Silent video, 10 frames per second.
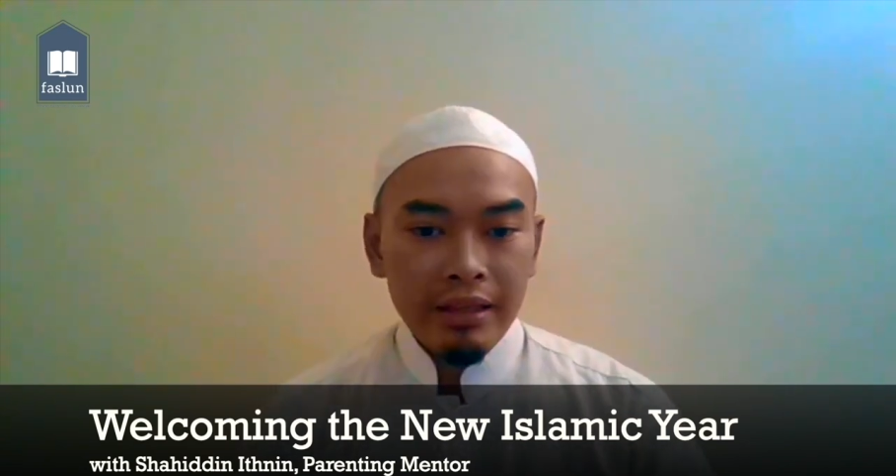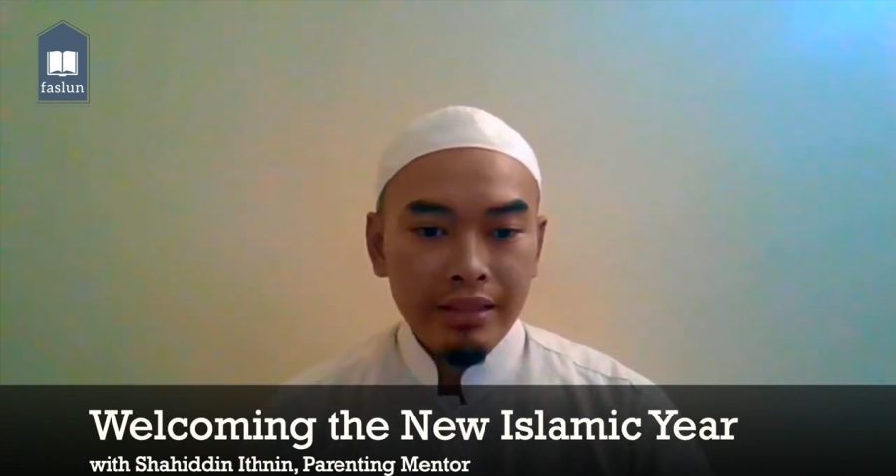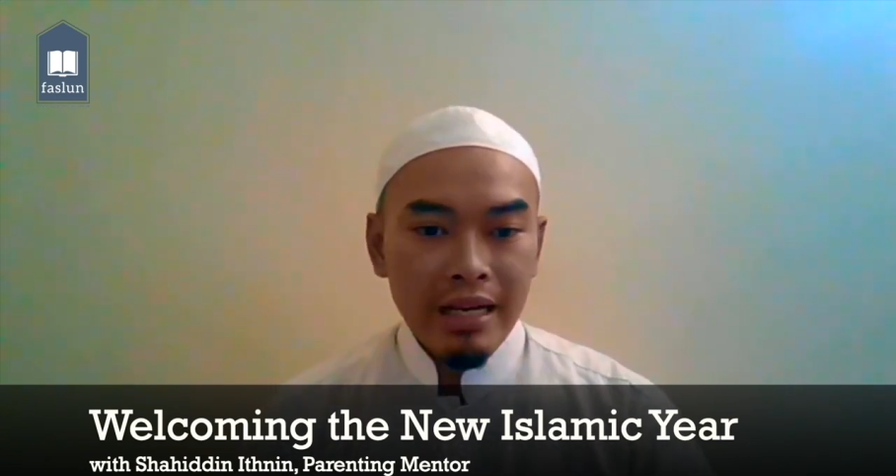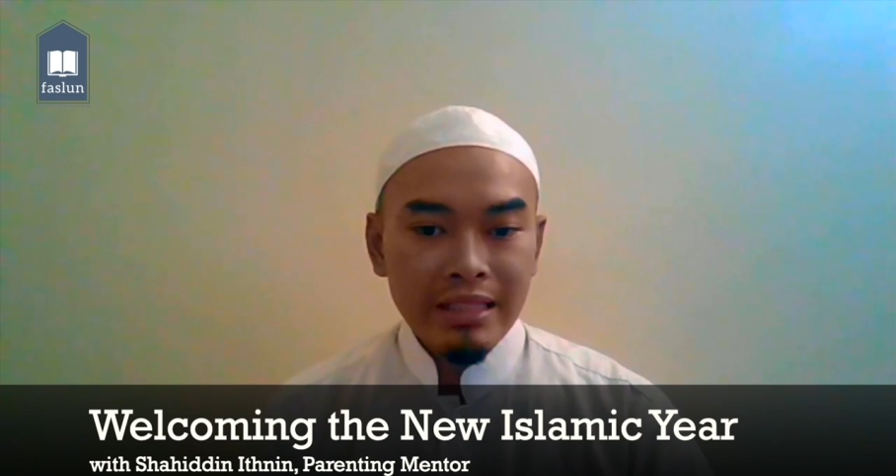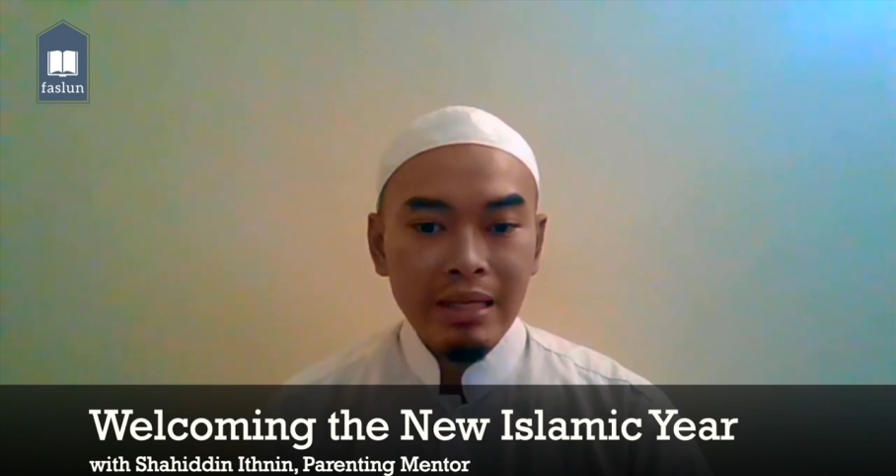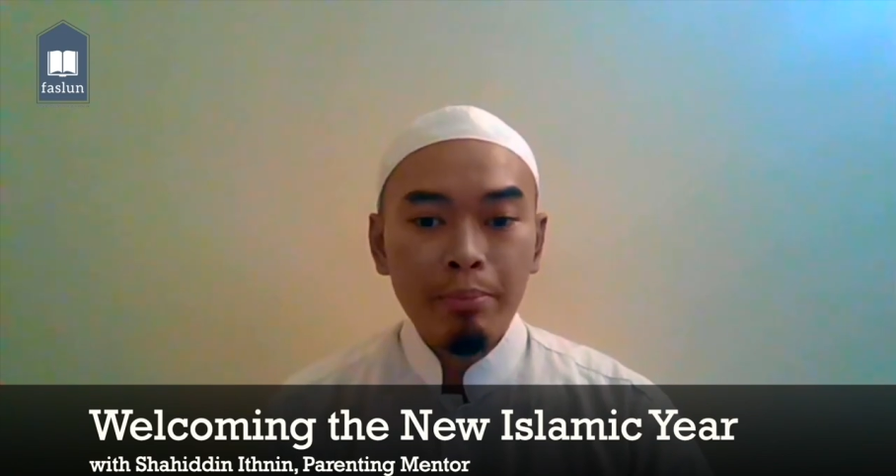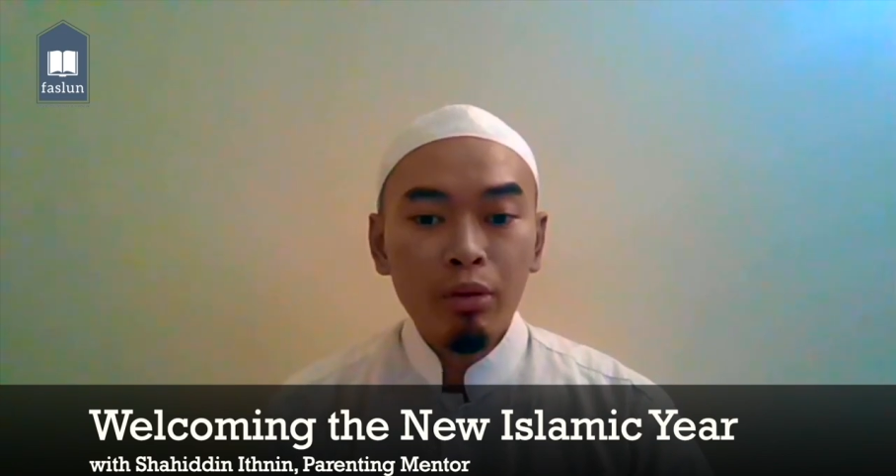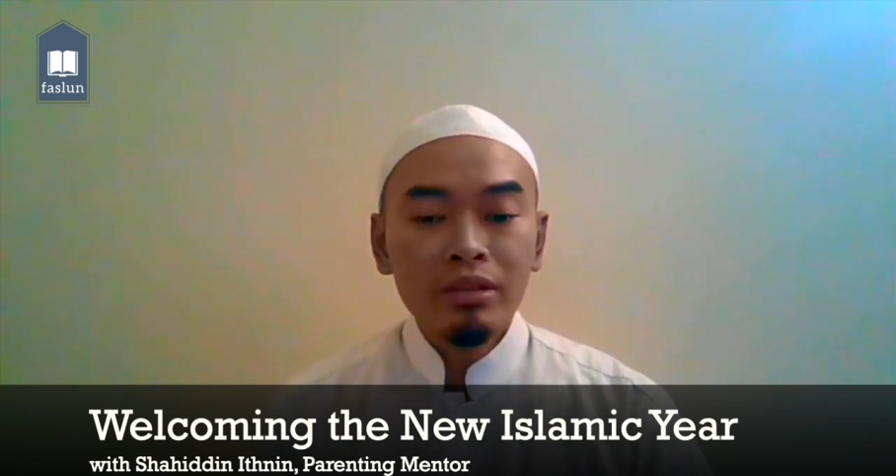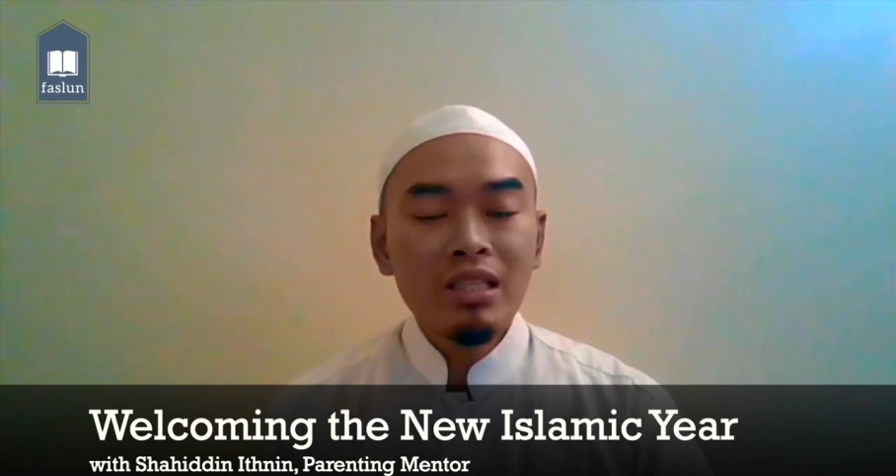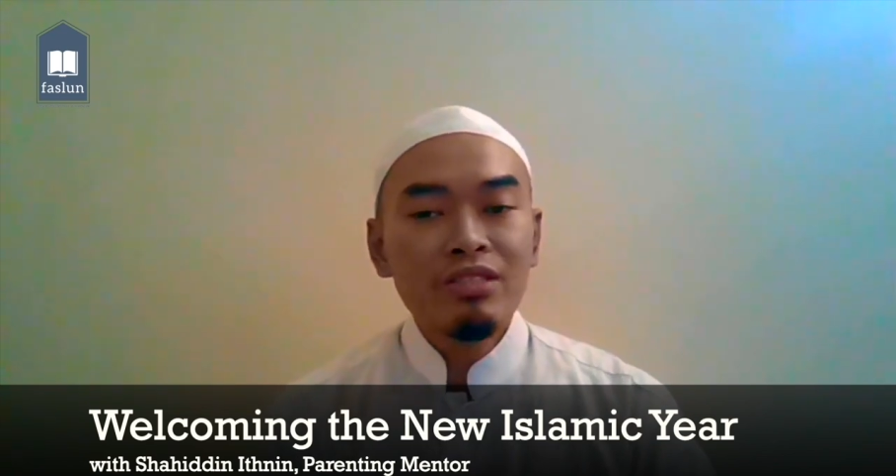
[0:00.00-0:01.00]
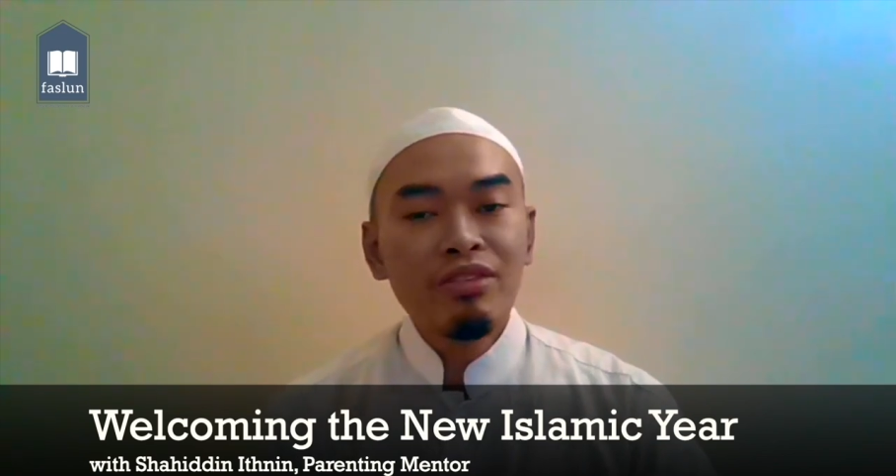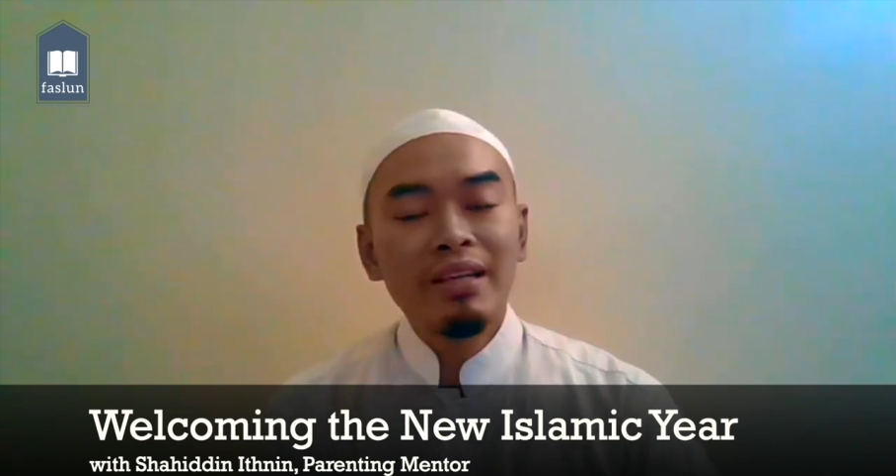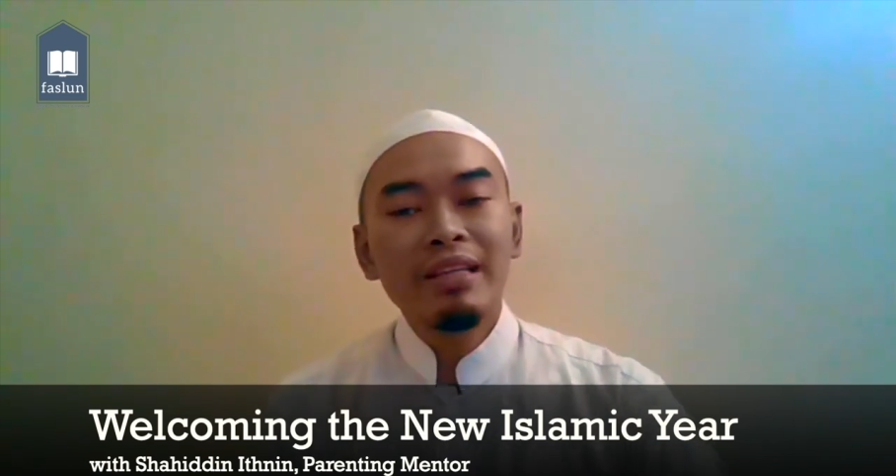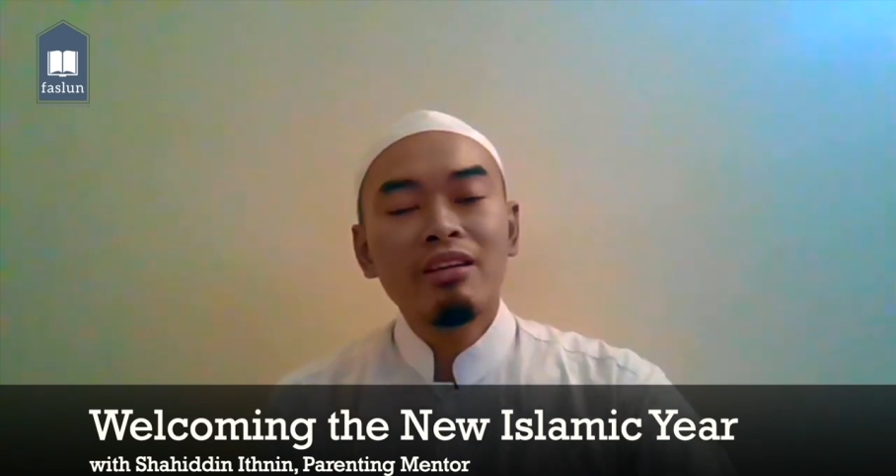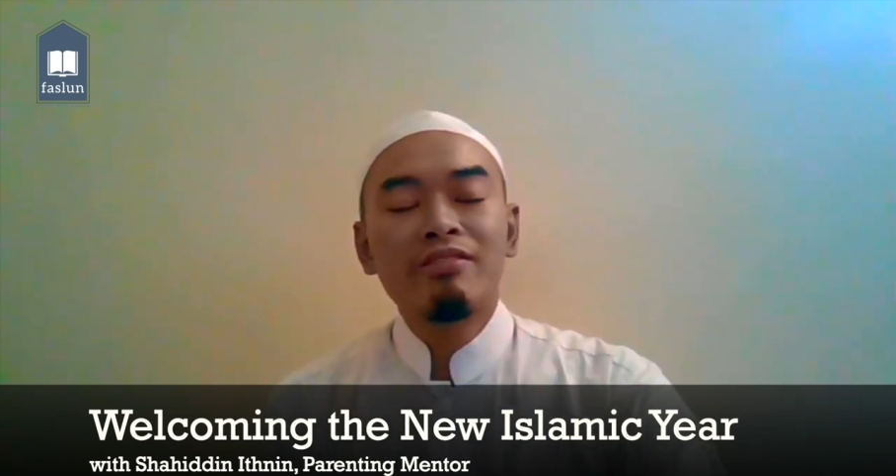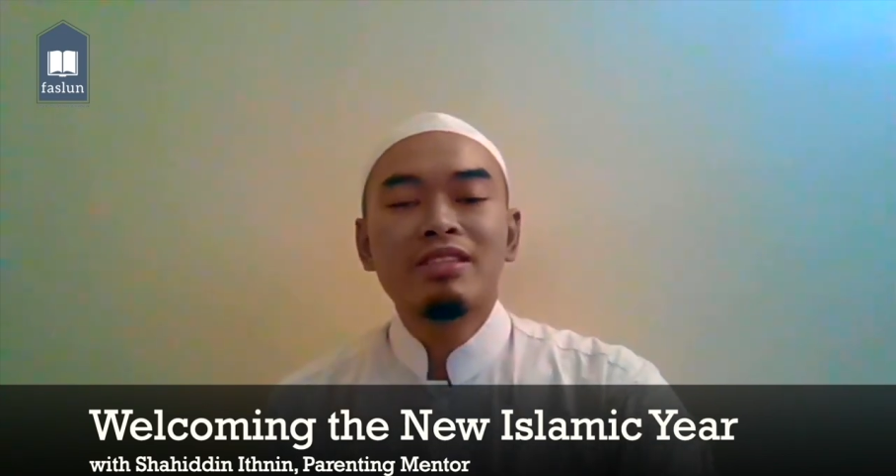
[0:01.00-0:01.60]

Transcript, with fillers: realized the importance for the need of